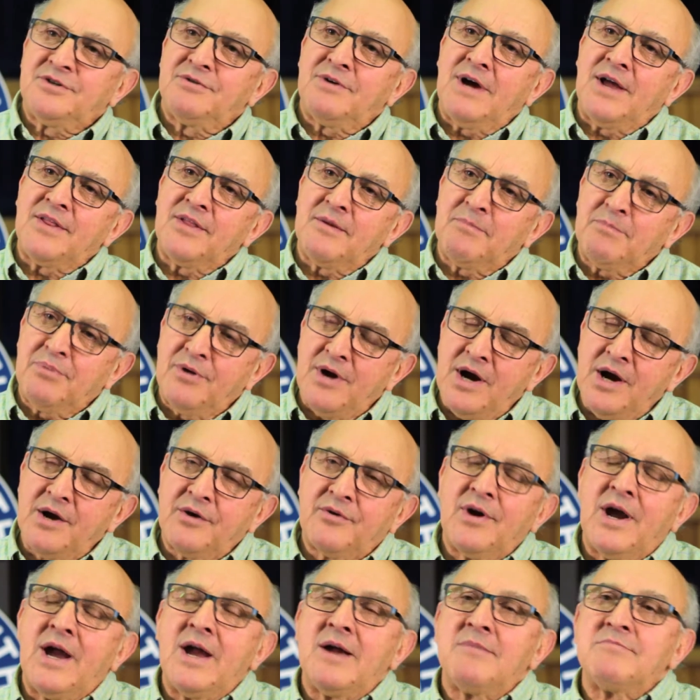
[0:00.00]
to other
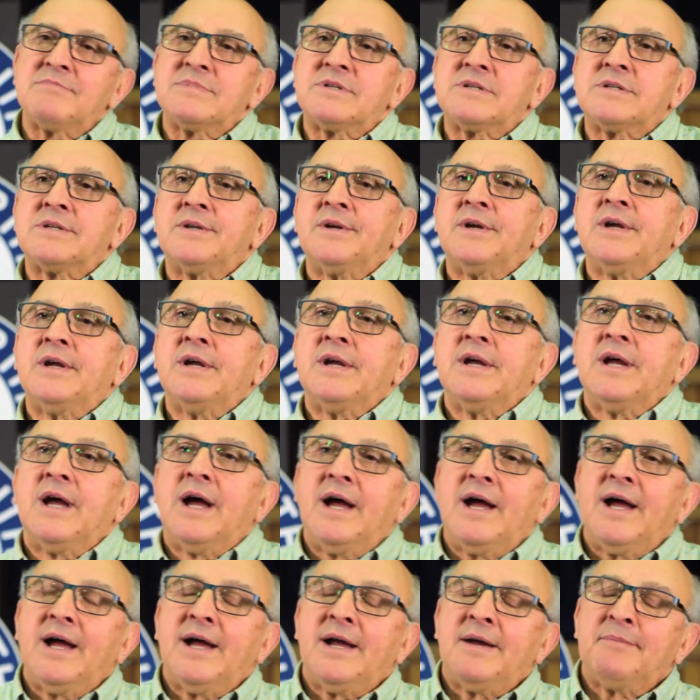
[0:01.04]
programs,
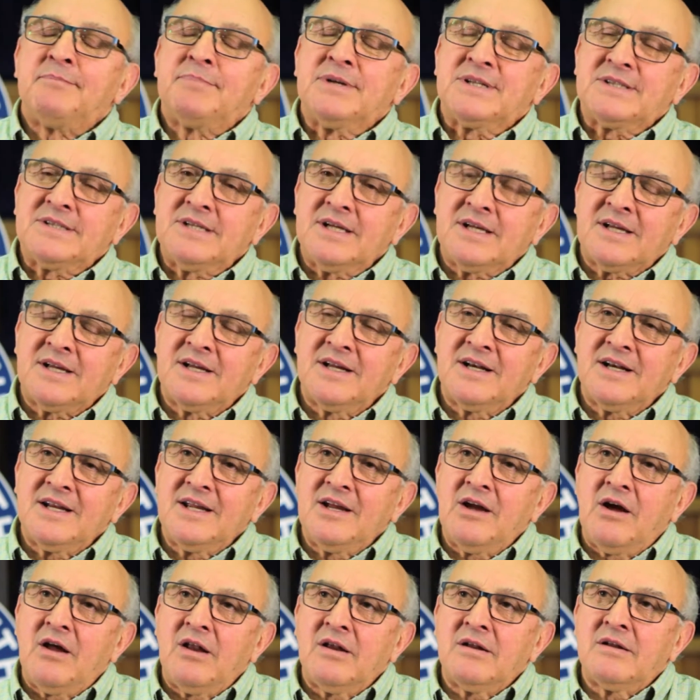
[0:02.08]
particularly